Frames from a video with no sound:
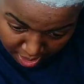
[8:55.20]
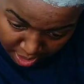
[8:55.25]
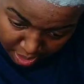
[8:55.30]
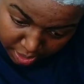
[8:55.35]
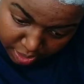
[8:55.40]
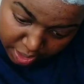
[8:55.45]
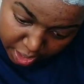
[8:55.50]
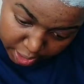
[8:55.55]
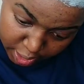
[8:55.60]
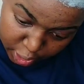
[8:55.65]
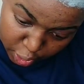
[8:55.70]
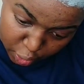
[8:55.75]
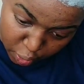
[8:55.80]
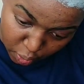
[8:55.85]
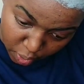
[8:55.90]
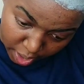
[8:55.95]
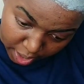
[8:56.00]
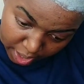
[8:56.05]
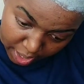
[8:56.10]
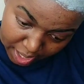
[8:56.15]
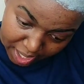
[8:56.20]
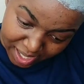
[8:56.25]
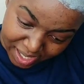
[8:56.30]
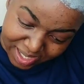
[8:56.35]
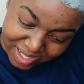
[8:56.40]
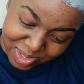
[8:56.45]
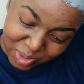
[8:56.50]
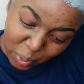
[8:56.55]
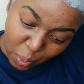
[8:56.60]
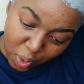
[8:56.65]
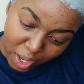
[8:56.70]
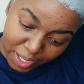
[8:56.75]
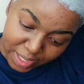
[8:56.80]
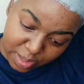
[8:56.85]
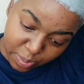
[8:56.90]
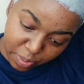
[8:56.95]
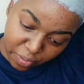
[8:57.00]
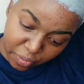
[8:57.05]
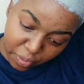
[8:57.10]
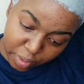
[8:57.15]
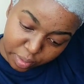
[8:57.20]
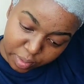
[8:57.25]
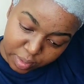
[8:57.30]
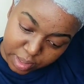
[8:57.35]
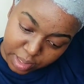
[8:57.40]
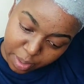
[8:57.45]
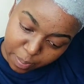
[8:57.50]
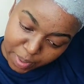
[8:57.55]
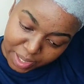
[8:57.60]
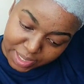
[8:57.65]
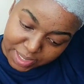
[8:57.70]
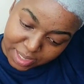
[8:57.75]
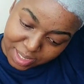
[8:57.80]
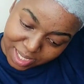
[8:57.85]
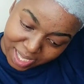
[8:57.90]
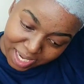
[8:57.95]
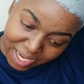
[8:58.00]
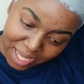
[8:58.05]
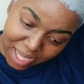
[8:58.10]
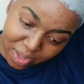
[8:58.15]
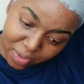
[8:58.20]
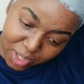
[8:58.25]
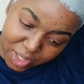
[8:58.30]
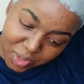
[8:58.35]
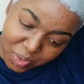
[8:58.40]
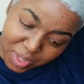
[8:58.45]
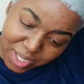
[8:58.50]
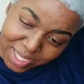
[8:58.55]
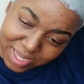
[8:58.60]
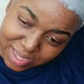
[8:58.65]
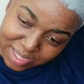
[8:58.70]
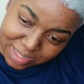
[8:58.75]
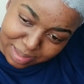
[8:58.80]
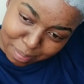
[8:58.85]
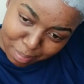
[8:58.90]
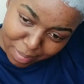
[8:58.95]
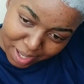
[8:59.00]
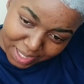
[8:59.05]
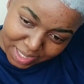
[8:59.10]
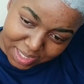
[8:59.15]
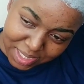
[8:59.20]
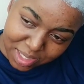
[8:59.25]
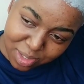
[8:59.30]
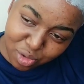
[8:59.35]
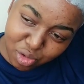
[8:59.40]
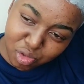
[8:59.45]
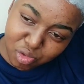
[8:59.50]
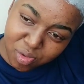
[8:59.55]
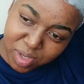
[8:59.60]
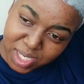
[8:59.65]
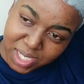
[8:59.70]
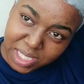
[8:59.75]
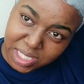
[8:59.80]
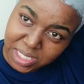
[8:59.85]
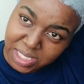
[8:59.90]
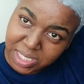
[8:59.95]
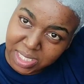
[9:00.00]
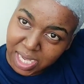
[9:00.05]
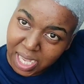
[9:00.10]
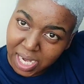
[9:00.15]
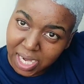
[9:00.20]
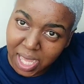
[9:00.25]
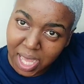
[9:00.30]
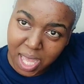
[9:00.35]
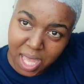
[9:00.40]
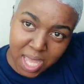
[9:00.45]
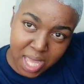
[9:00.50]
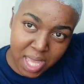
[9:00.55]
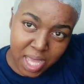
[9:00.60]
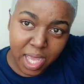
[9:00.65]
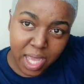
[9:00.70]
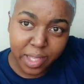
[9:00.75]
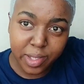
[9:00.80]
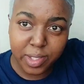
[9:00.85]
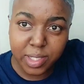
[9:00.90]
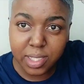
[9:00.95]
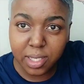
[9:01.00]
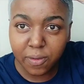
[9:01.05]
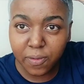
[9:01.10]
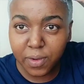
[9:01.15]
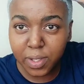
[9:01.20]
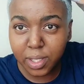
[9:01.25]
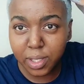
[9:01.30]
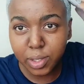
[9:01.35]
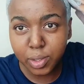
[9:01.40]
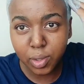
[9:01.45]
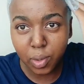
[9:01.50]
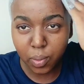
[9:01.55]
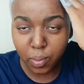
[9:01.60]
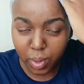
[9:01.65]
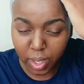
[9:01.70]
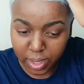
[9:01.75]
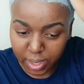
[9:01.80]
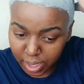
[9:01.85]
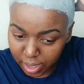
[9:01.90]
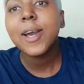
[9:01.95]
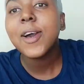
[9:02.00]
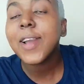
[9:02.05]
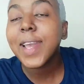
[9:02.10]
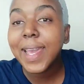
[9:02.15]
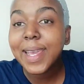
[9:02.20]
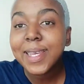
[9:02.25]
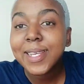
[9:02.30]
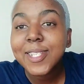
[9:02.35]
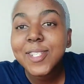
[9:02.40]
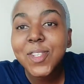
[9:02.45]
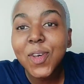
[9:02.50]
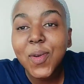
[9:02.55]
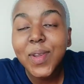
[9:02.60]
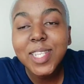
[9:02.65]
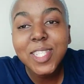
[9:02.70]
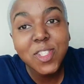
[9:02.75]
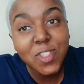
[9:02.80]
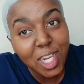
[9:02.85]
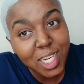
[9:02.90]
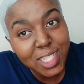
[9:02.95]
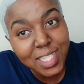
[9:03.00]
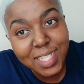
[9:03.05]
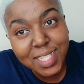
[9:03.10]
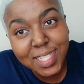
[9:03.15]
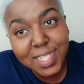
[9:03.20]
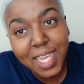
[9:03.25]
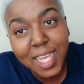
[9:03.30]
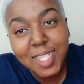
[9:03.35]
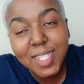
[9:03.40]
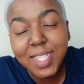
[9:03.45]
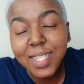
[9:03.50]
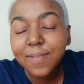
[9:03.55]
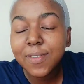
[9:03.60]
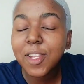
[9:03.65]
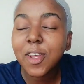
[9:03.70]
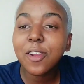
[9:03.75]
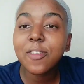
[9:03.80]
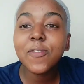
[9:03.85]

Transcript: that your hair is white before using a pastel color. Otherwise you'll get this muddy greenish color, and you definitely don't want that. Okay, so instructions say to leave it on